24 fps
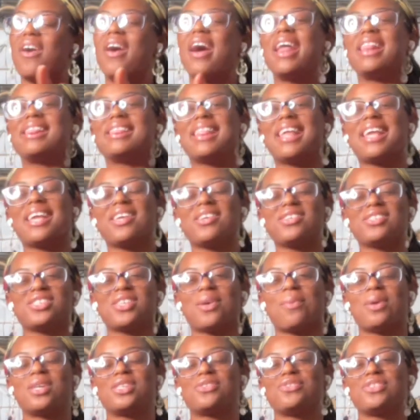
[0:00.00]
and thank you so
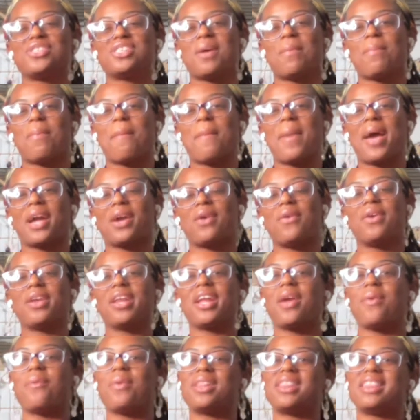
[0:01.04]
much for jumping back on
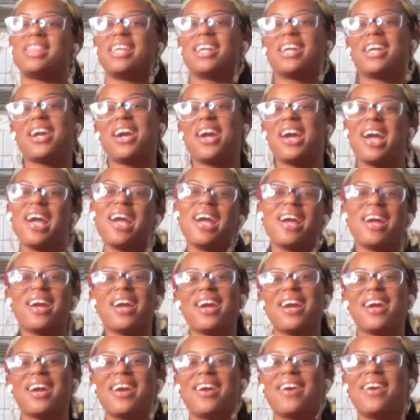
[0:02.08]
here with your
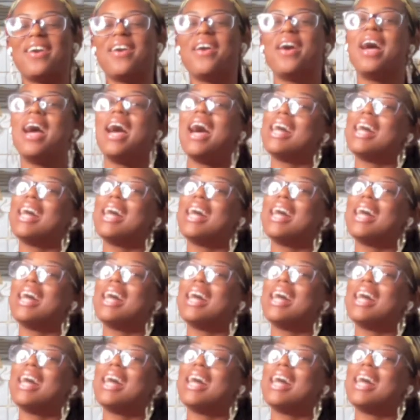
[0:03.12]
girl.